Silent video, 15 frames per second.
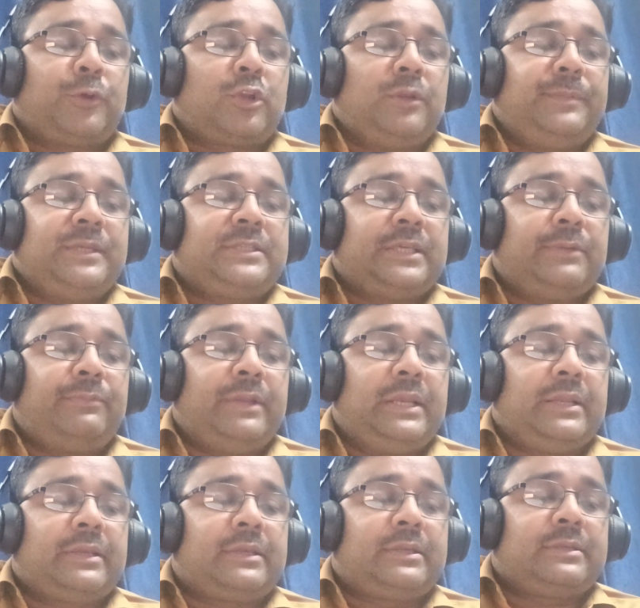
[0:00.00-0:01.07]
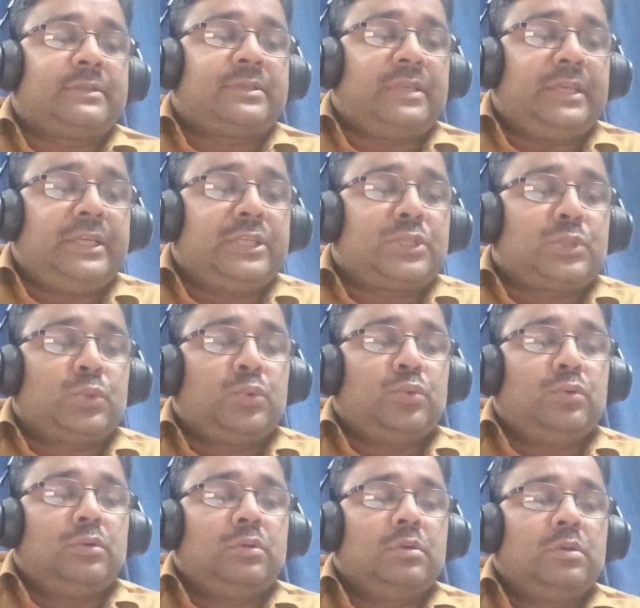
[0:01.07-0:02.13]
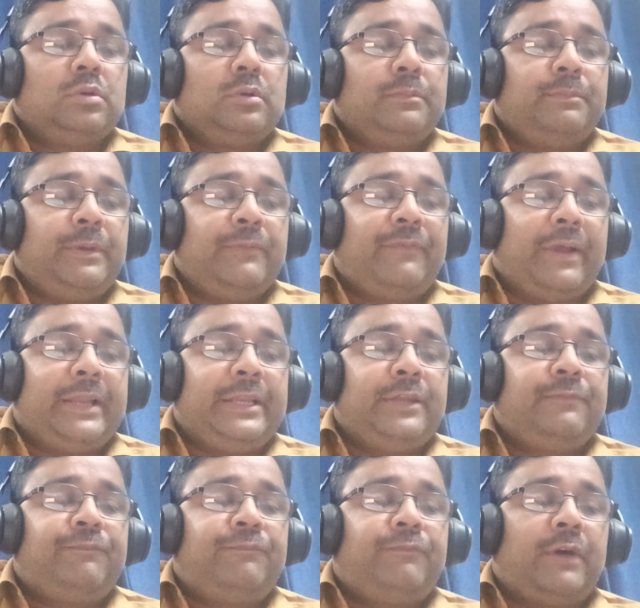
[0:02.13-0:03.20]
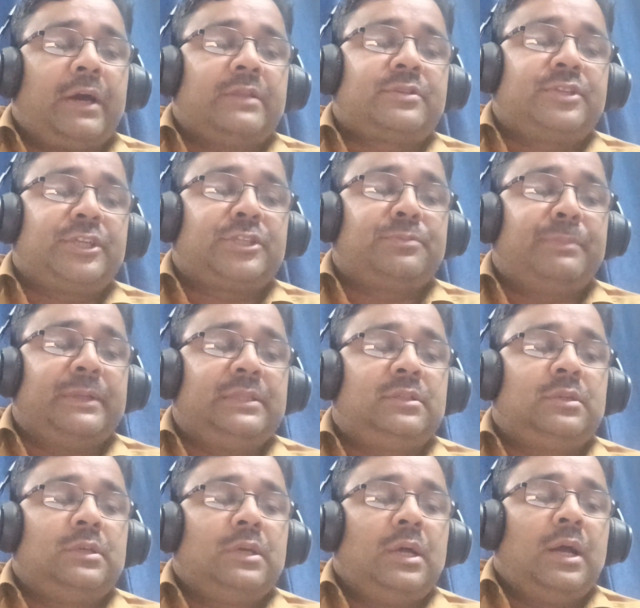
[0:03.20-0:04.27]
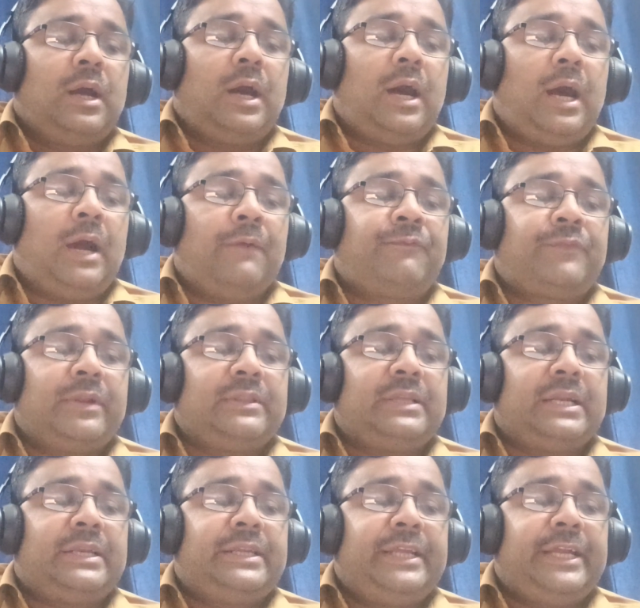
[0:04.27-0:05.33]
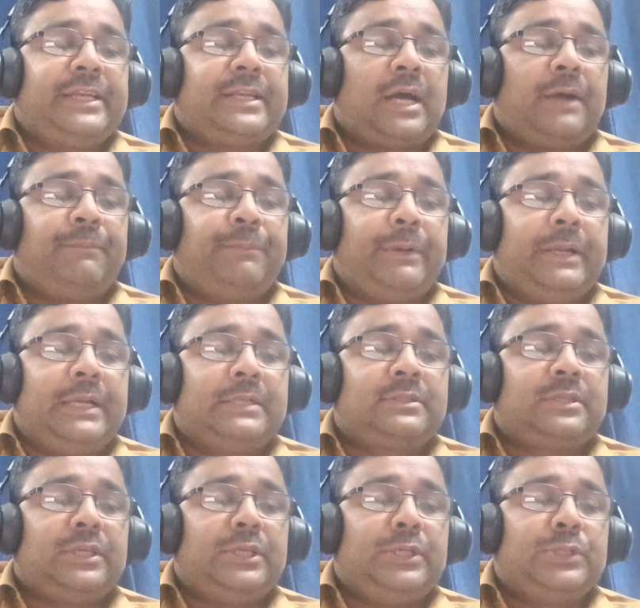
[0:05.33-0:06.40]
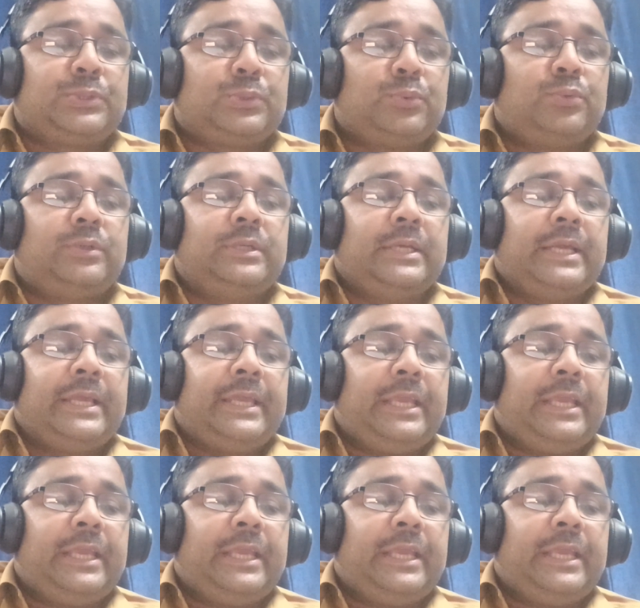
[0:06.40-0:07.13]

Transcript: proclamation will cease to be valid for 6 months after the date of its issued,